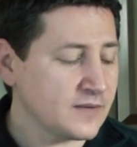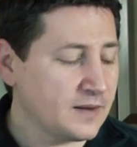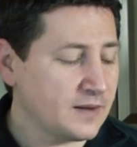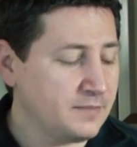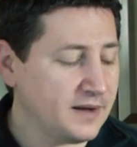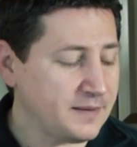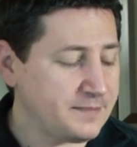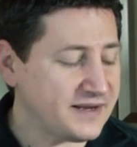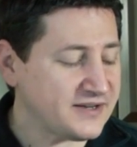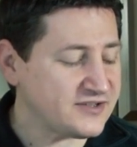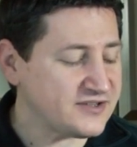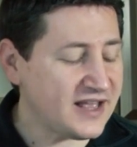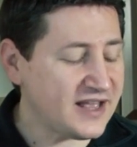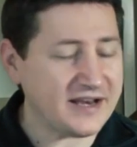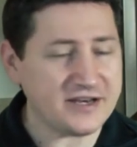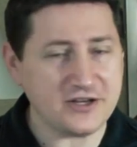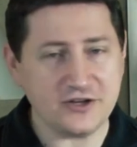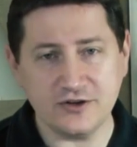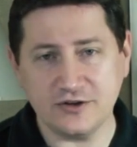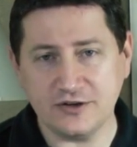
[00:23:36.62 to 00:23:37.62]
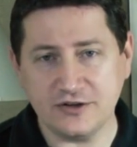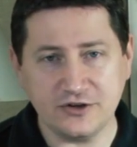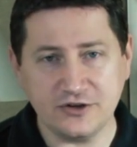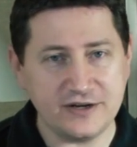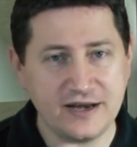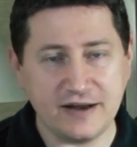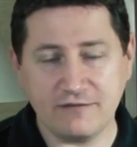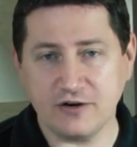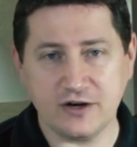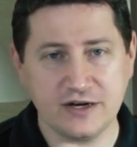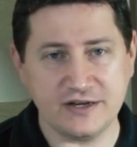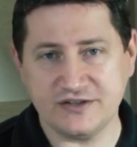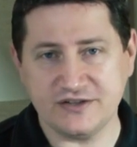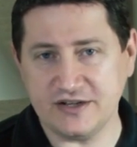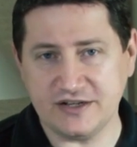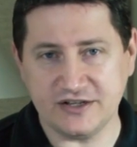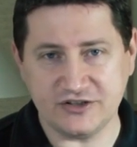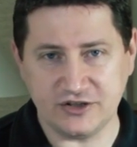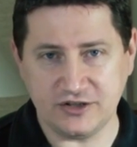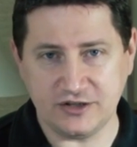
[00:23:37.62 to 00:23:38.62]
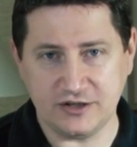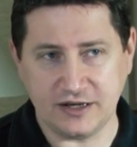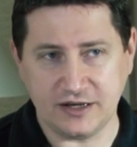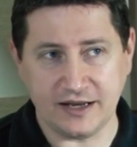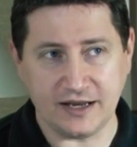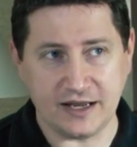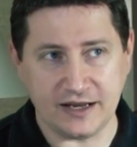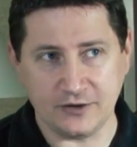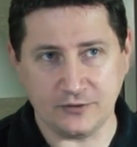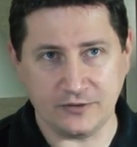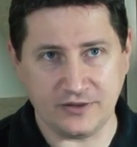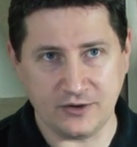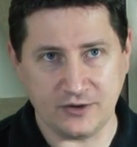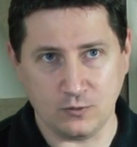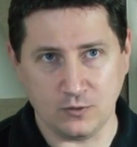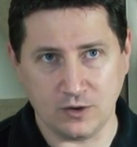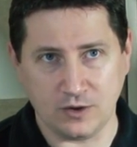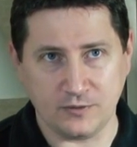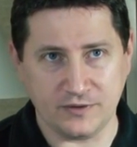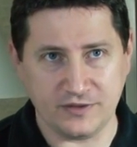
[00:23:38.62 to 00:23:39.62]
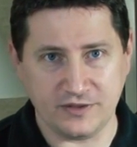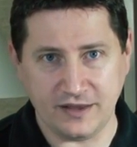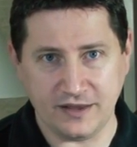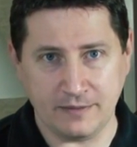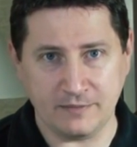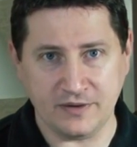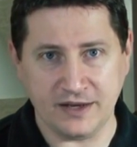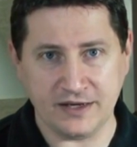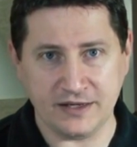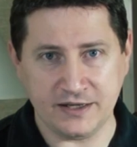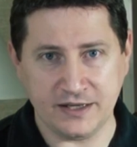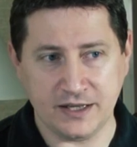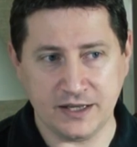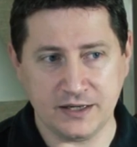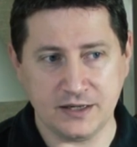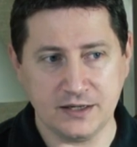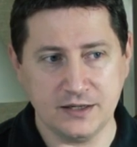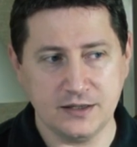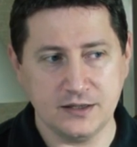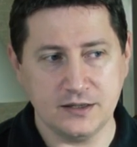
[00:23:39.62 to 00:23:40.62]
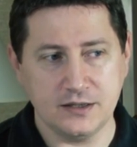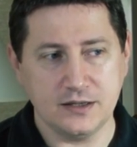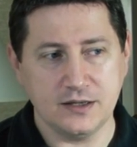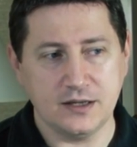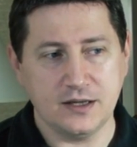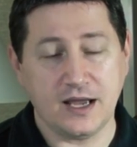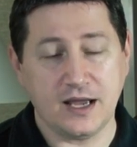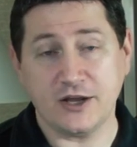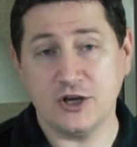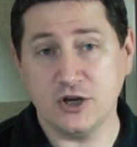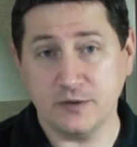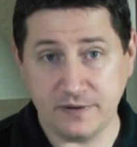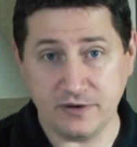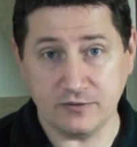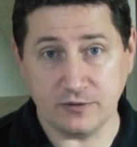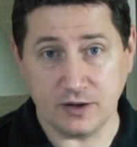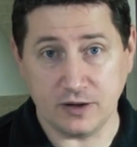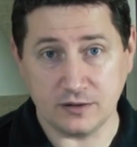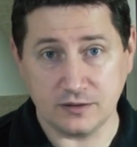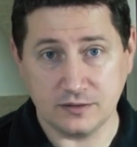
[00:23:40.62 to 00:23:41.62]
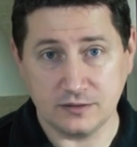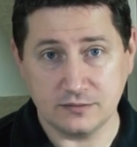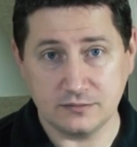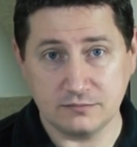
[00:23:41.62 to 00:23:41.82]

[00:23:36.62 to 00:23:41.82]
But because of that, you're, you're never going to see Disney, I, I don't think, work with M. Night again. I could be wrong.